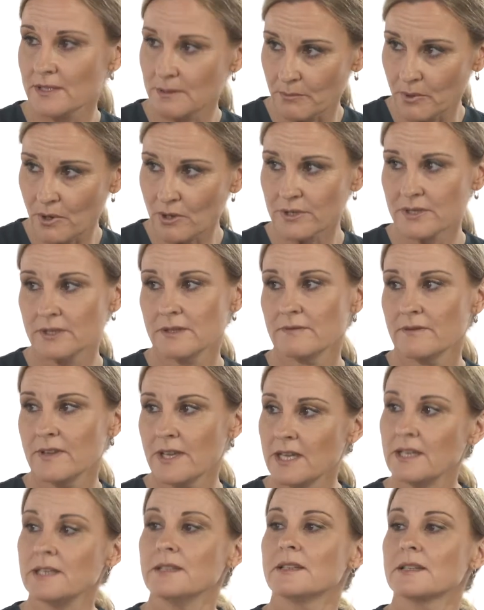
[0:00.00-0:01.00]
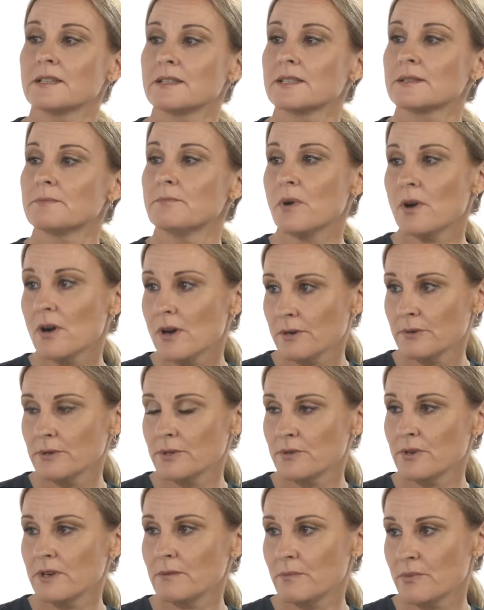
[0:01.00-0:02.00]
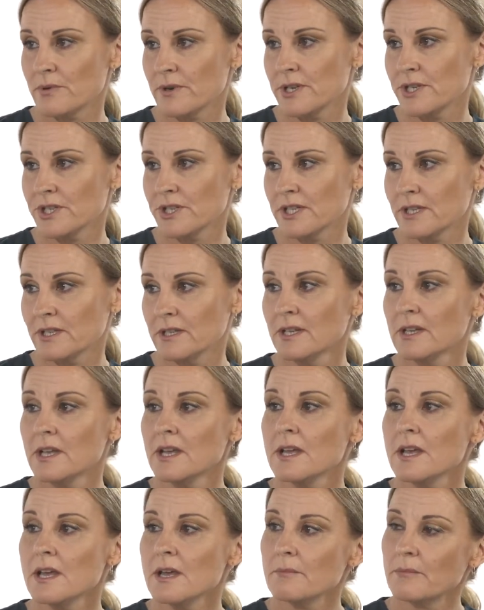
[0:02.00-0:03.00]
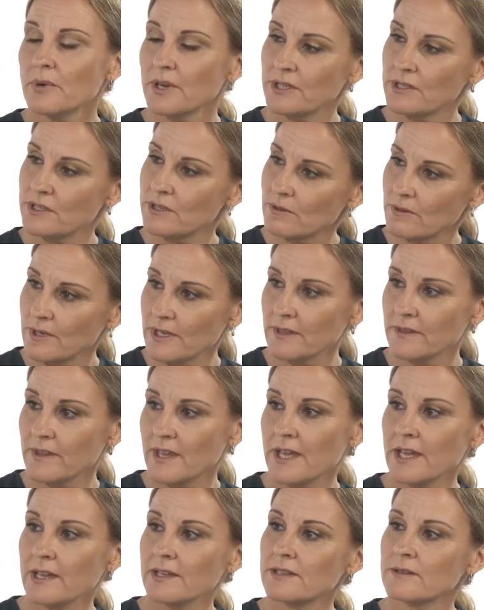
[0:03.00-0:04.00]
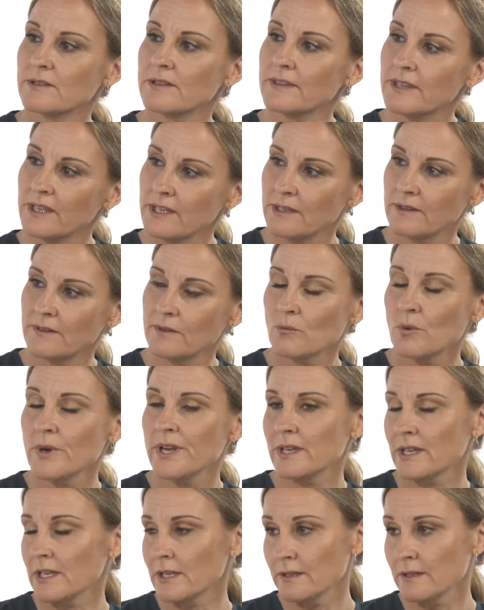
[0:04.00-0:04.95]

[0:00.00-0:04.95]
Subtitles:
the positive end expiratory pressure. By doing that, then we're